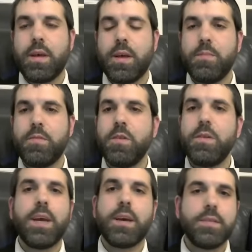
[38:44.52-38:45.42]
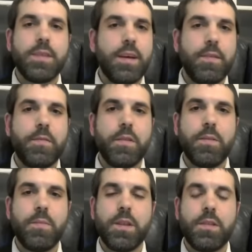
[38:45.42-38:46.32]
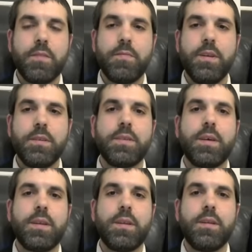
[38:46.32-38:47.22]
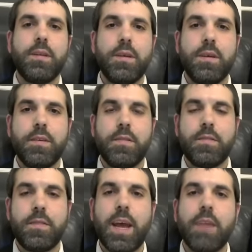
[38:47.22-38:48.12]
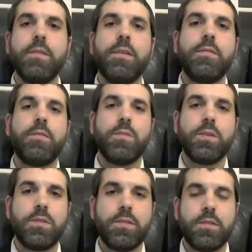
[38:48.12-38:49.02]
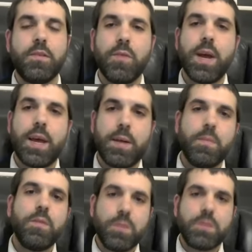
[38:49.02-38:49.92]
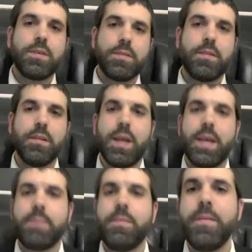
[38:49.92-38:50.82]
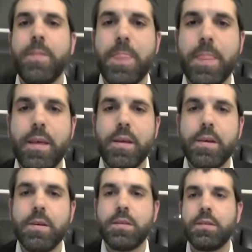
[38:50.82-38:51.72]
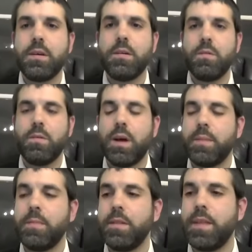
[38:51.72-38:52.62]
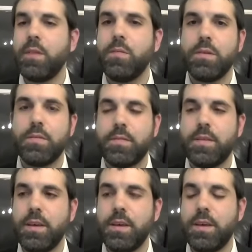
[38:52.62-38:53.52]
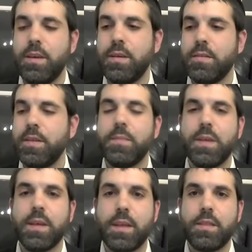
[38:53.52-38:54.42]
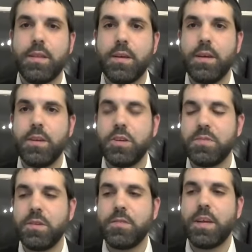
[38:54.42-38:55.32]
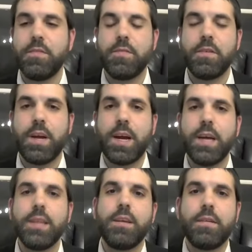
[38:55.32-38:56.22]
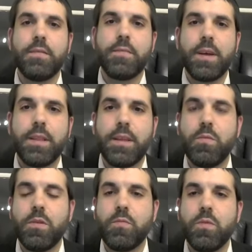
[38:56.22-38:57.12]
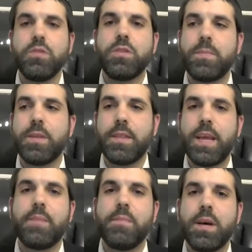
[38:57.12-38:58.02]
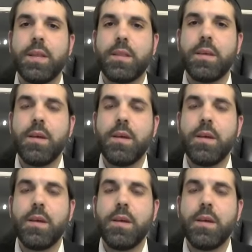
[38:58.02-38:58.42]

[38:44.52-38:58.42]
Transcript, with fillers: um, zodiac sign for the month of Nisan is Aries, which is the ram, which is the lamb. So um, that was the something that the Egyptians held very highly of, and they would have worshipped it that month.